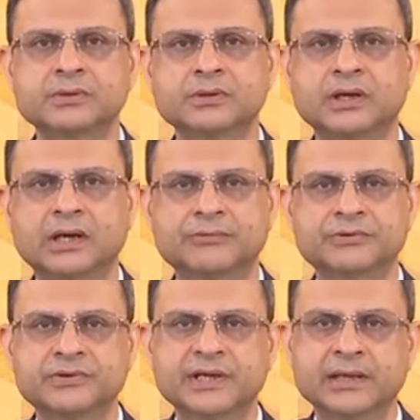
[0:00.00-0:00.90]
after
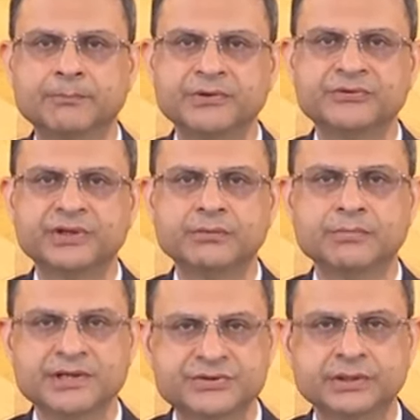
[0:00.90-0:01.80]
the MPC
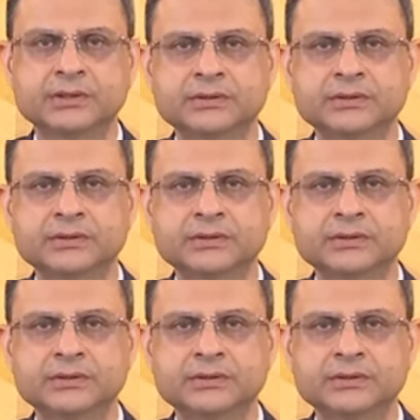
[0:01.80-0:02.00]
meeting